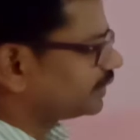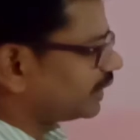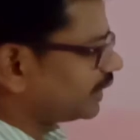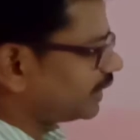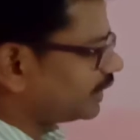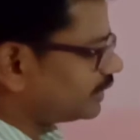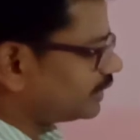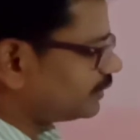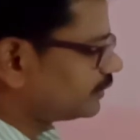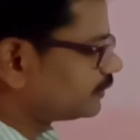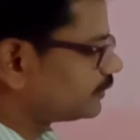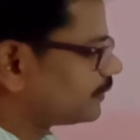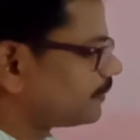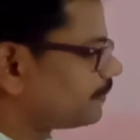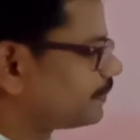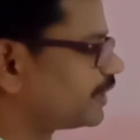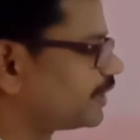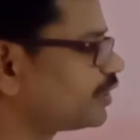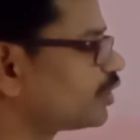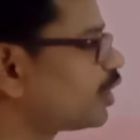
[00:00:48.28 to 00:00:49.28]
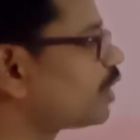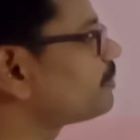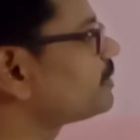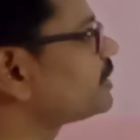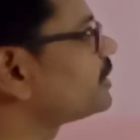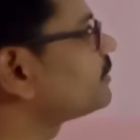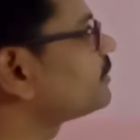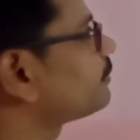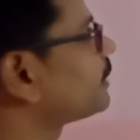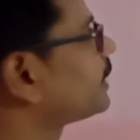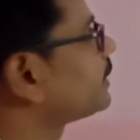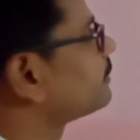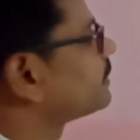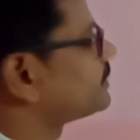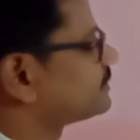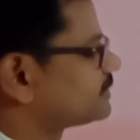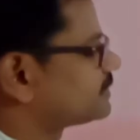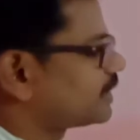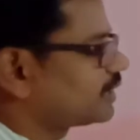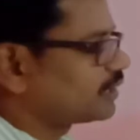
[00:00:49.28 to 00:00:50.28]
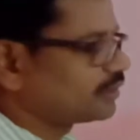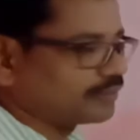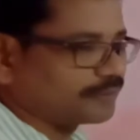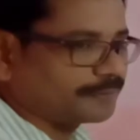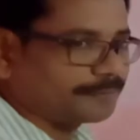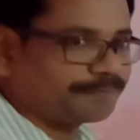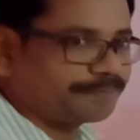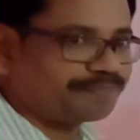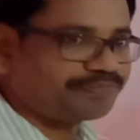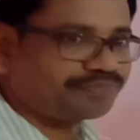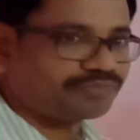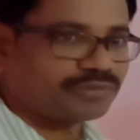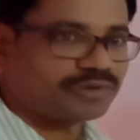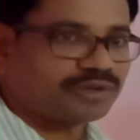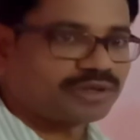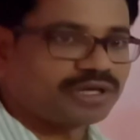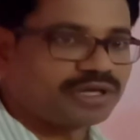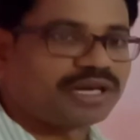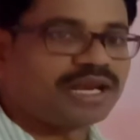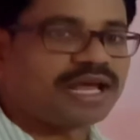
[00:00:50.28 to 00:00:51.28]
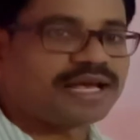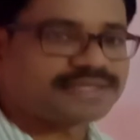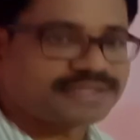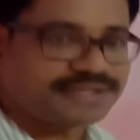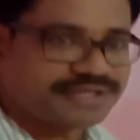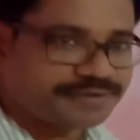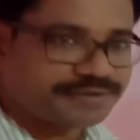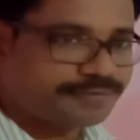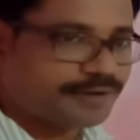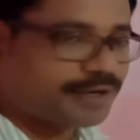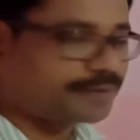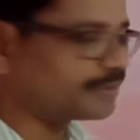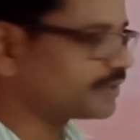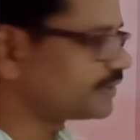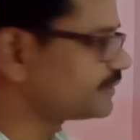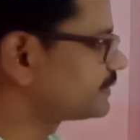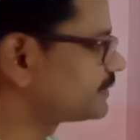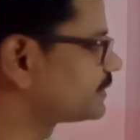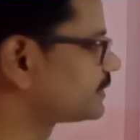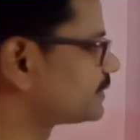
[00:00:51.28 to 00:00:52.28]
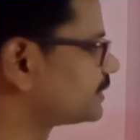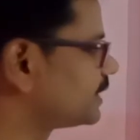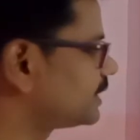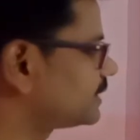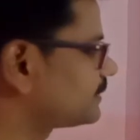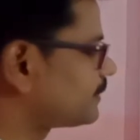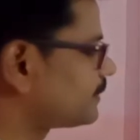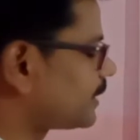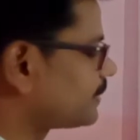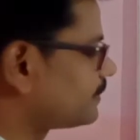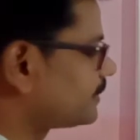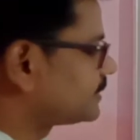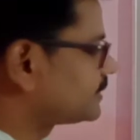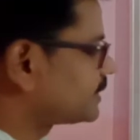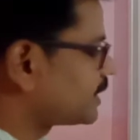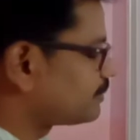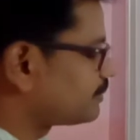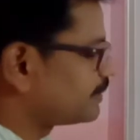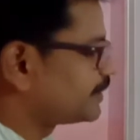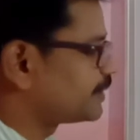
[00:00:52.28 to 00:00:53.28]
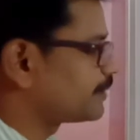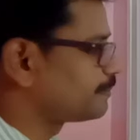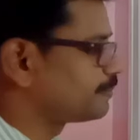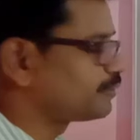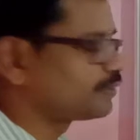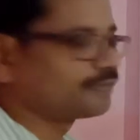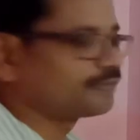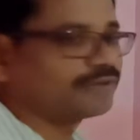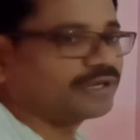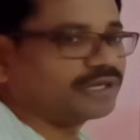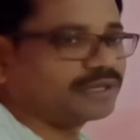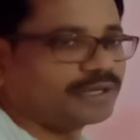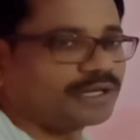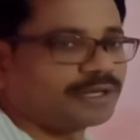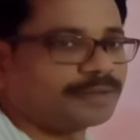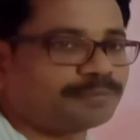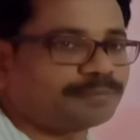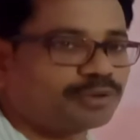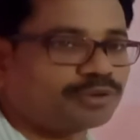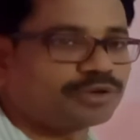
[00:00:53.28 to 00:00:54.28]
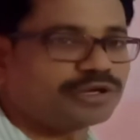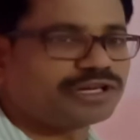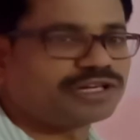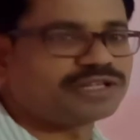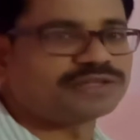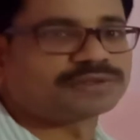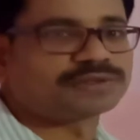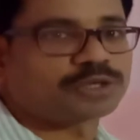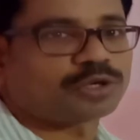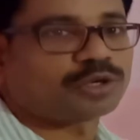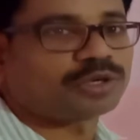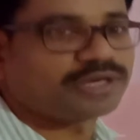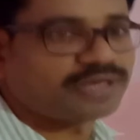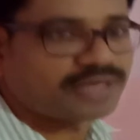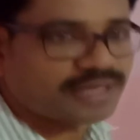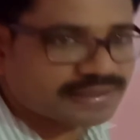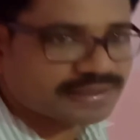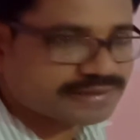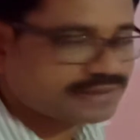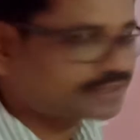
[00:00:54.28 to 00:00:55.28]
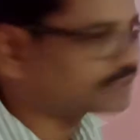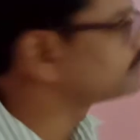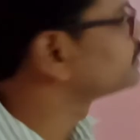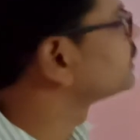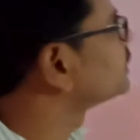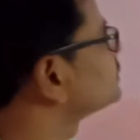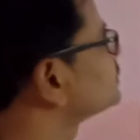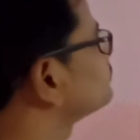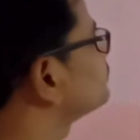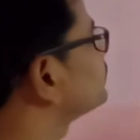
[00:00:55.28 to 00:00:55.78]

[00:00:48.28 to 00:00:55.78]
that predominant fibers are elastic fibers. These fibers are made up of a protein is called elastin. That's